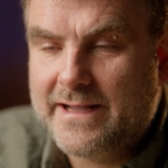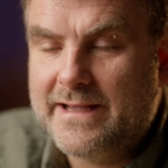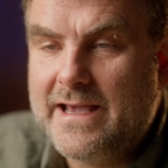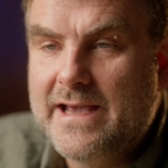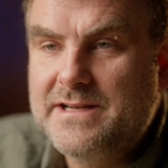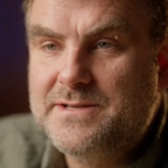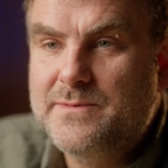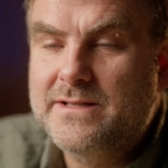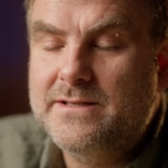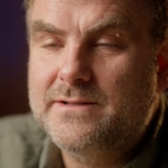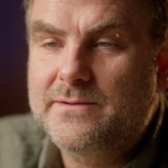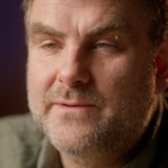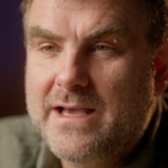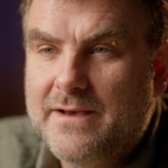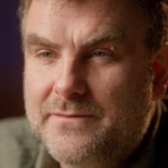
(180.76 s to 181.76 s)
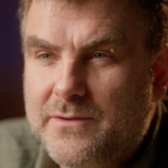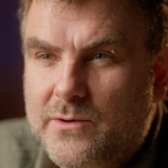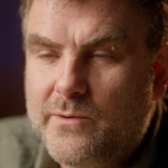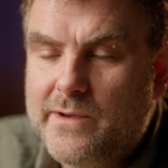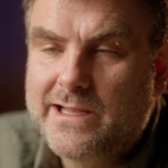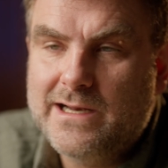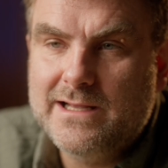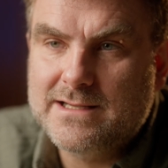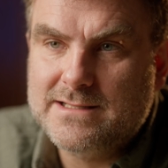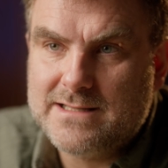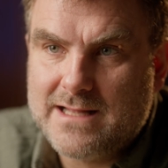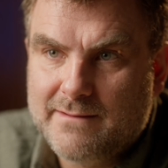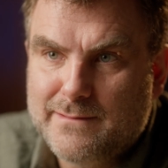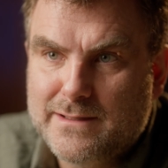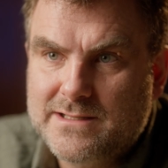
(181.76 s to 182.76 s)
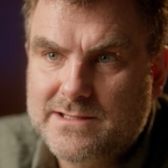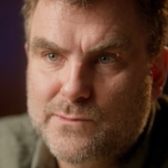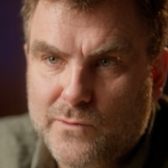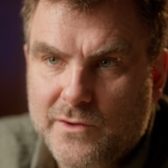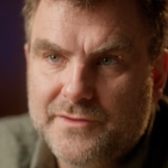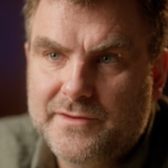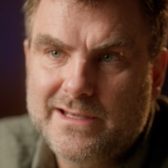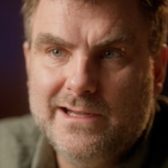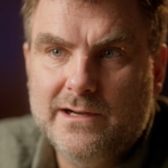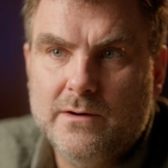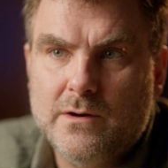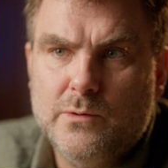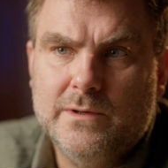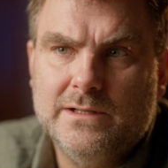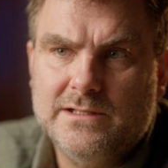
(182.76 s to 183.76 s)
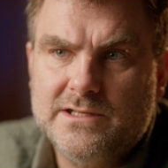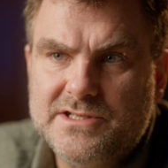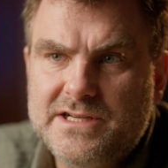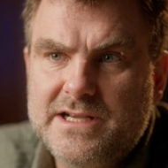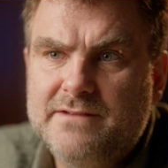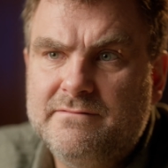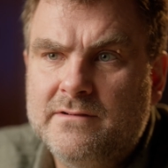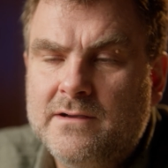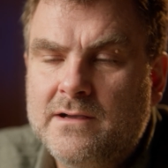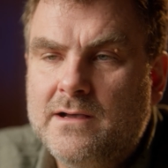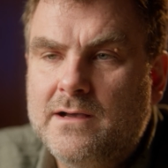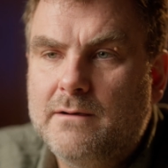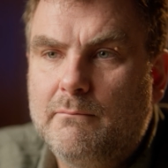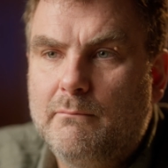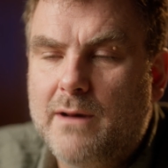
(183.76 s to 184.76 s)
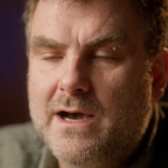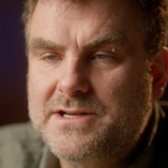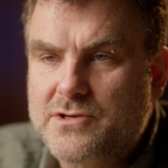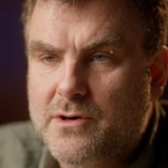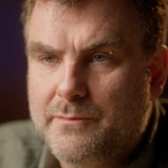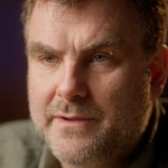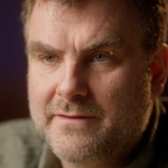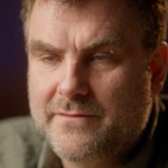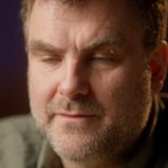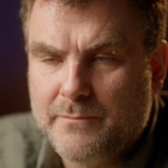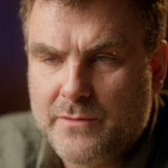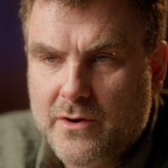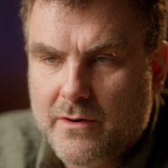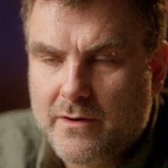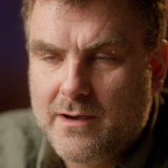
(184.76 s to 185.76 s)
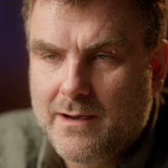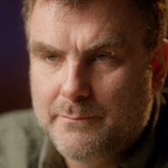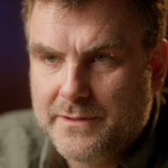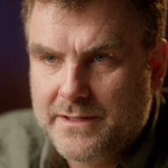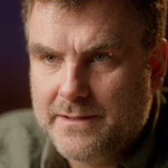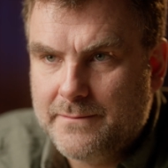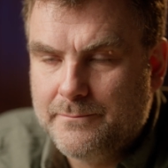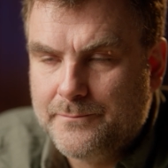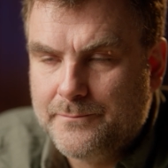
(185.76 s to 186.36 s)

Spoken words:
engagement, we have to quickly establish what the hero will achieve by shopping from your company.